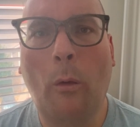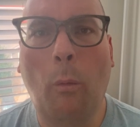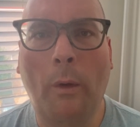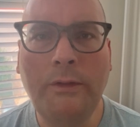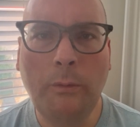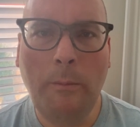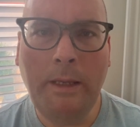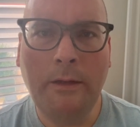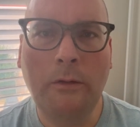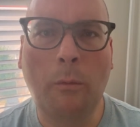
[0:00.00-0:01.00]
Once we
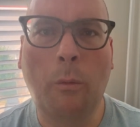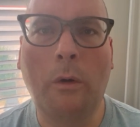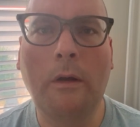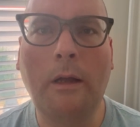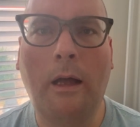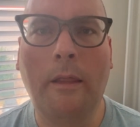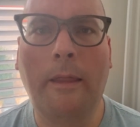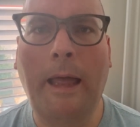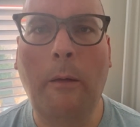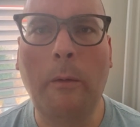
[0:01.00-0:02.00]
begin to work on
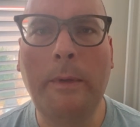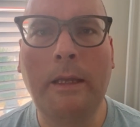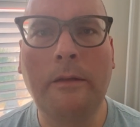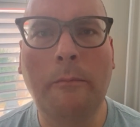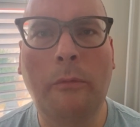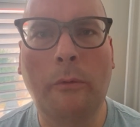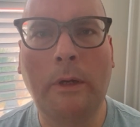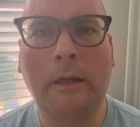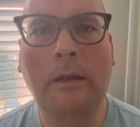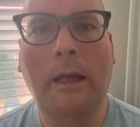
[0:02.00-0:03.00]
that, we begin to
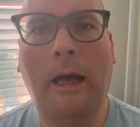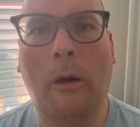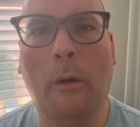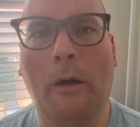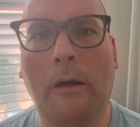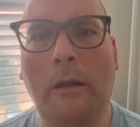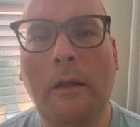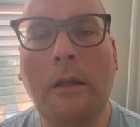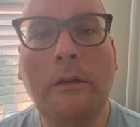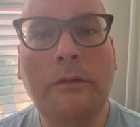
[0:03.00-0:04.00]
bring our
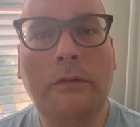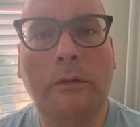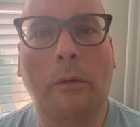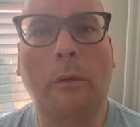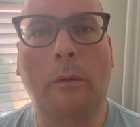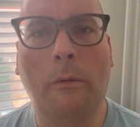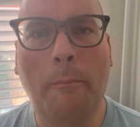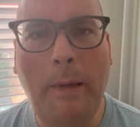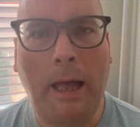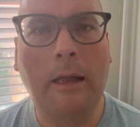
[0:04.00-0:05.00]
soul
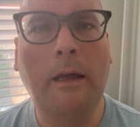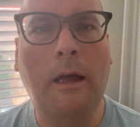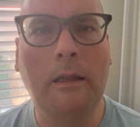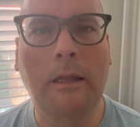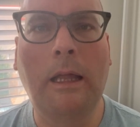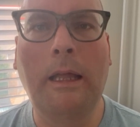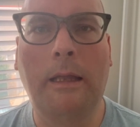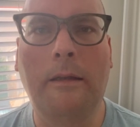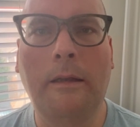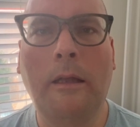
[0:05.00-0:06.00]
back
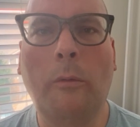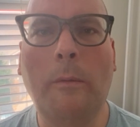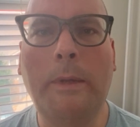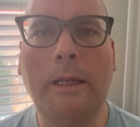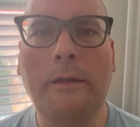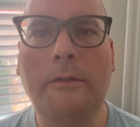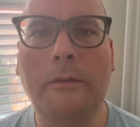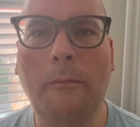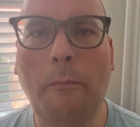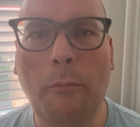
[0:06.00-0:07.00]
online. We begin
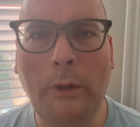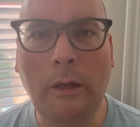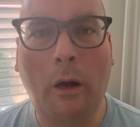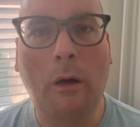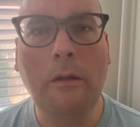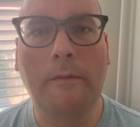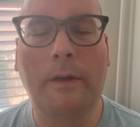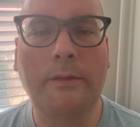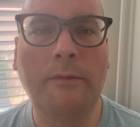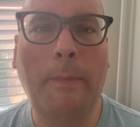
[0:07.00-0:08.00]
to bring all of
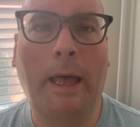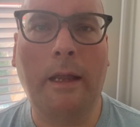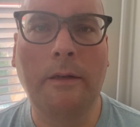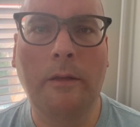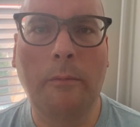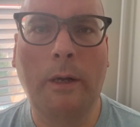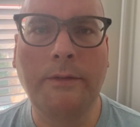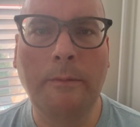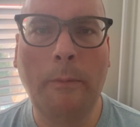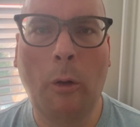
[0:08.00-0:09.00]
us back into the
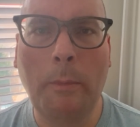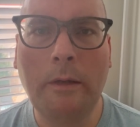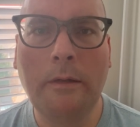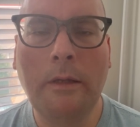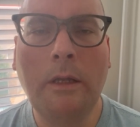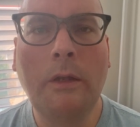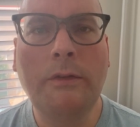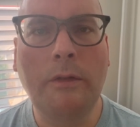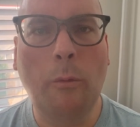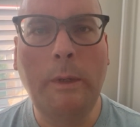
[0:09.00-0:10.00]
present moment
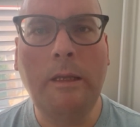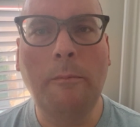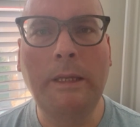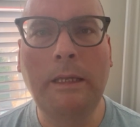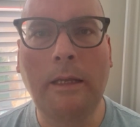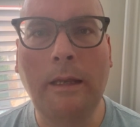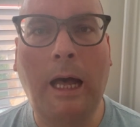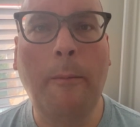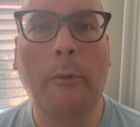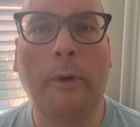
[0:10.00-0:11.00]
so that we can begin
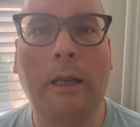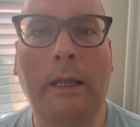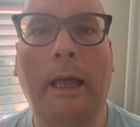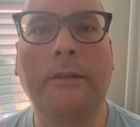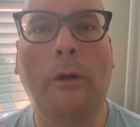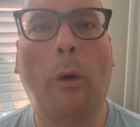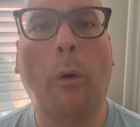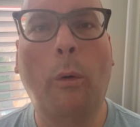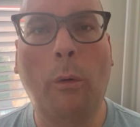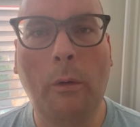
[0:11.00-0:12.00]
operating as a
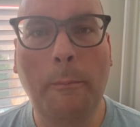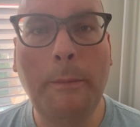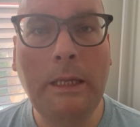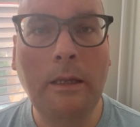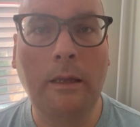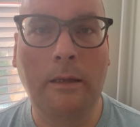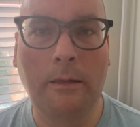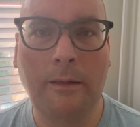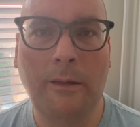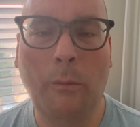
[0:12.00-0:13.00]
whole being
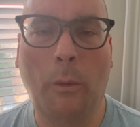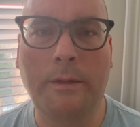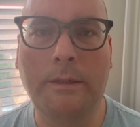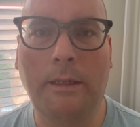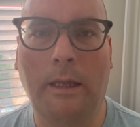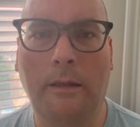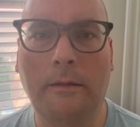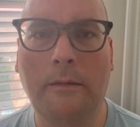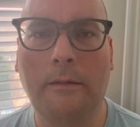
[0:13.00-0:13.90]
once again.